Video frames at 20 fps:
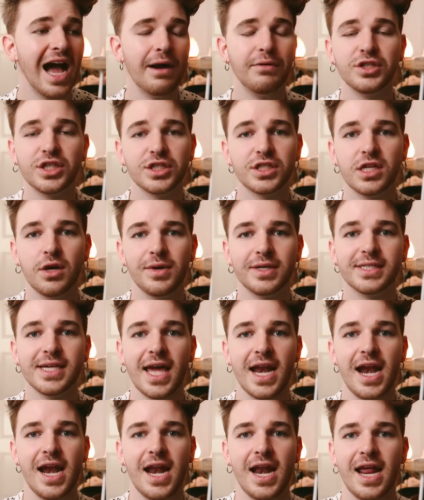I was just so
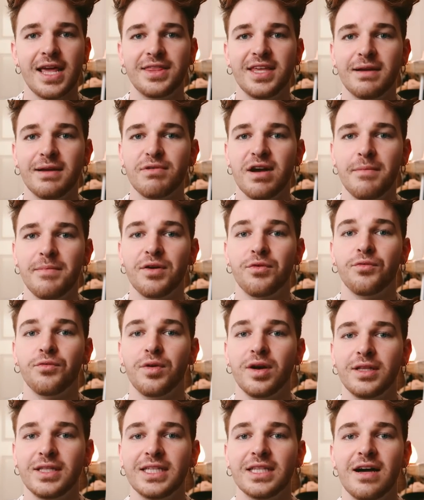excited and I think Bretman
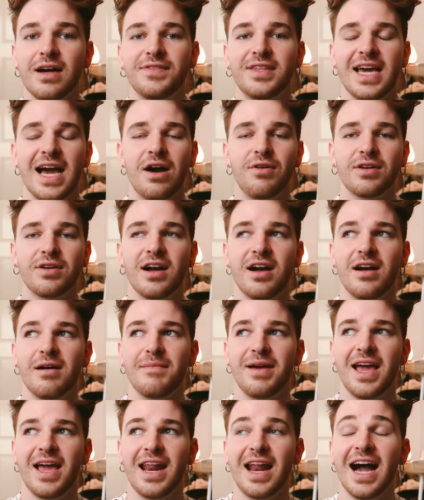really loved the
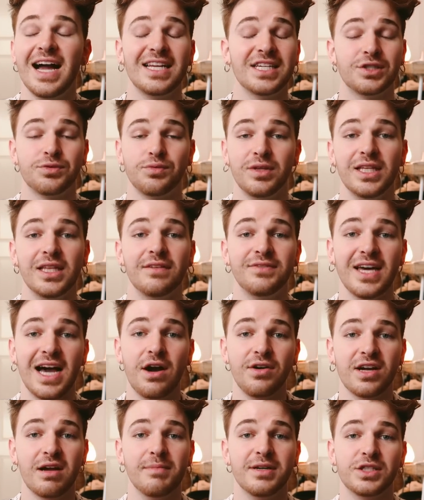outcome and I just really loved the
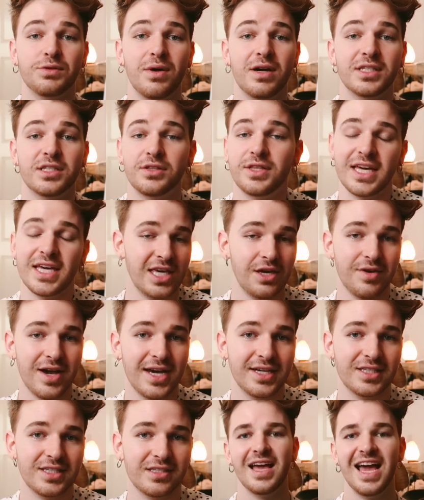outcome as well so thank you
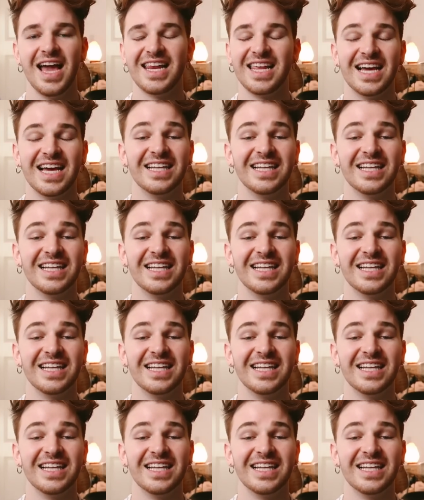guys. And